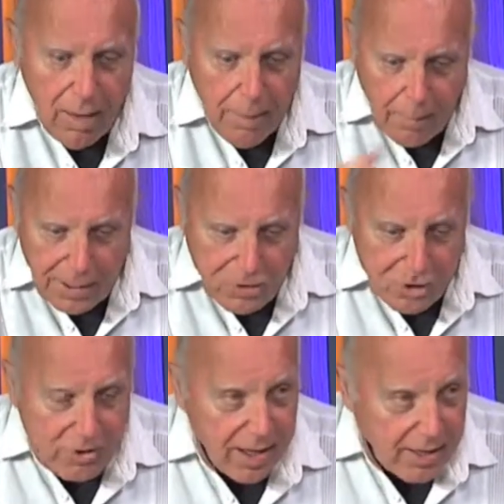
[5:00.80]
by
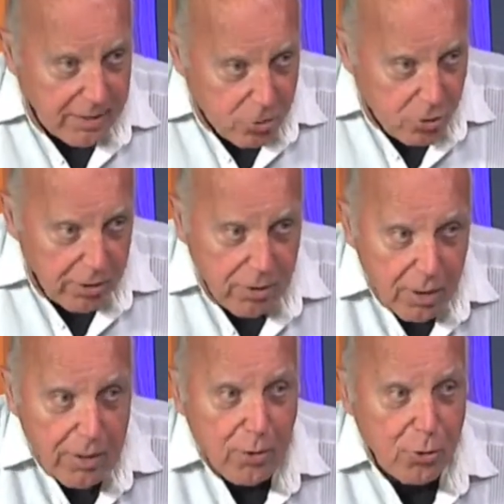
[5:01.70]
just adding to it.
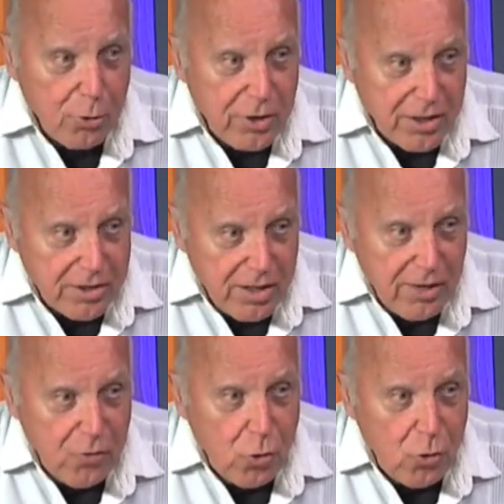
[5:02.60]
You can
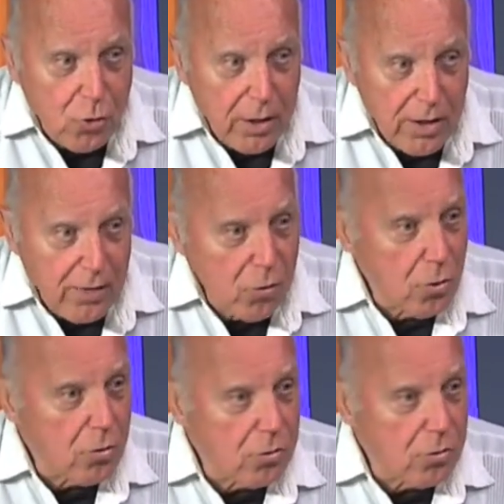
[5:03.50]
never, ever